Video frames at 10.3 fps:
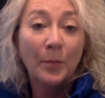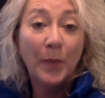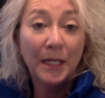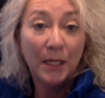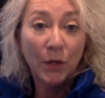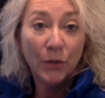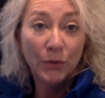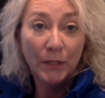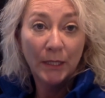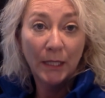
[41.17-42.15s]

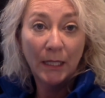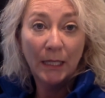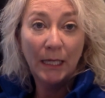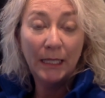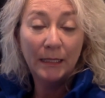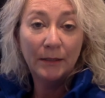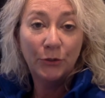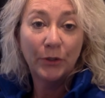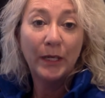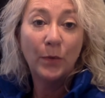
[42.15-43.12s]
patios,
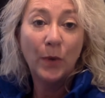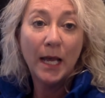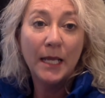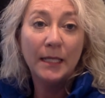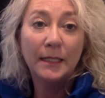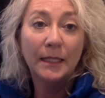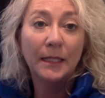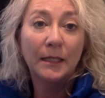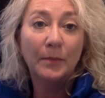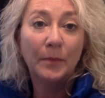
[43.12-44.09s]
entryways,
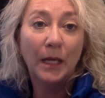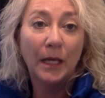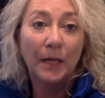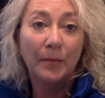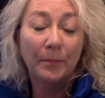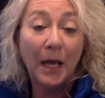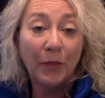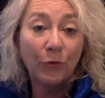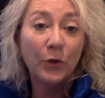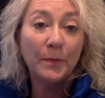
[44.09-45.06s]

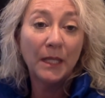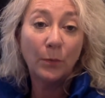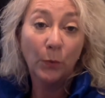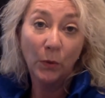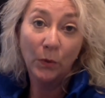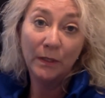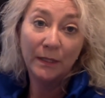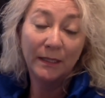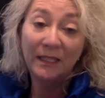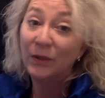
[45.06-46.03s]
bathrooms,
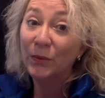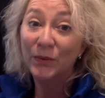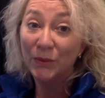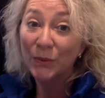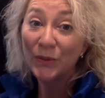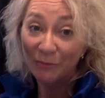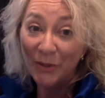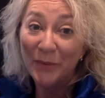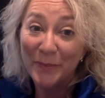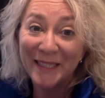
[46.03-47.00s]
walls, all sorts of
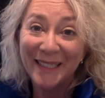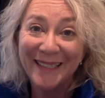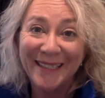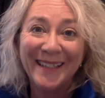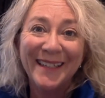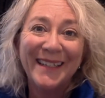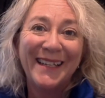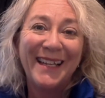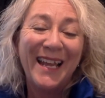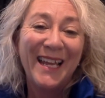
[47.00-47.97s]
purposes.
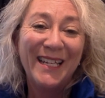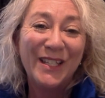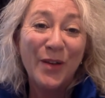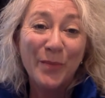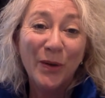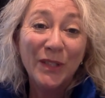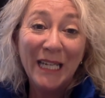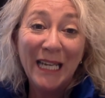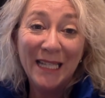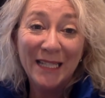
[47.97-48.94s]
It is a
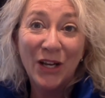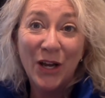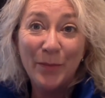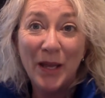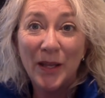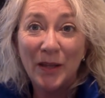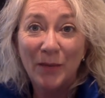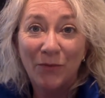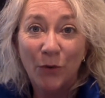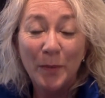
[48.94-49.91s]
multi-enzyme
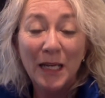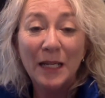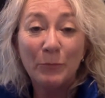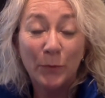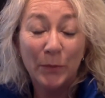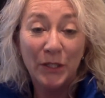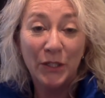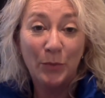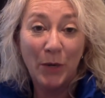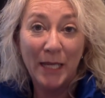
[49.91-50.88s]
formula
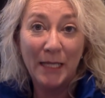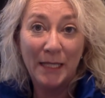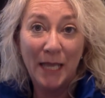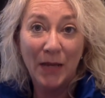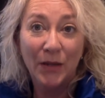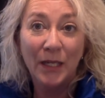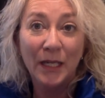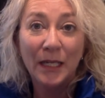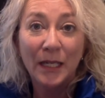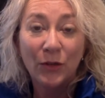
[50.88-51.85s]
which breaks down
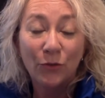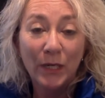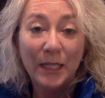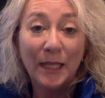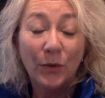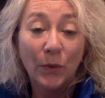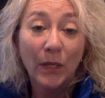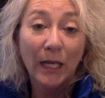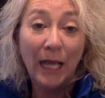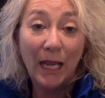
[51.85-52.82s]
grease and
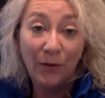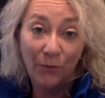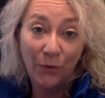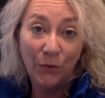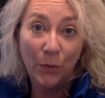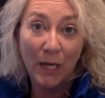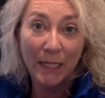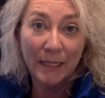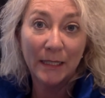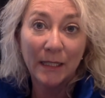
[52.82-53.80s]
oil and food
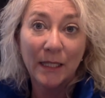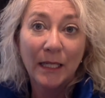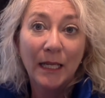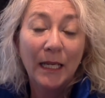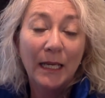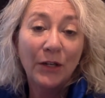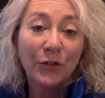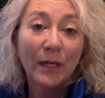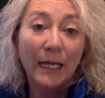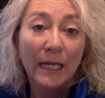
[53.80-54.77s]
waste.
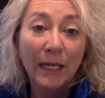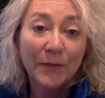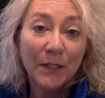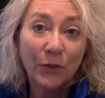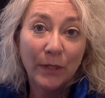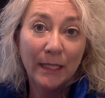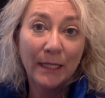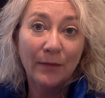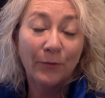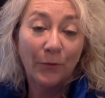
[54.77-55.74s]
Naturally lifts grease
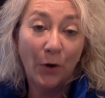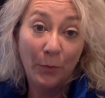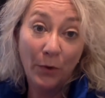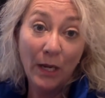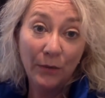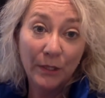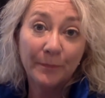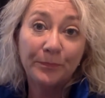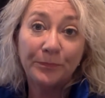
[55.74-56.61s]
from grout,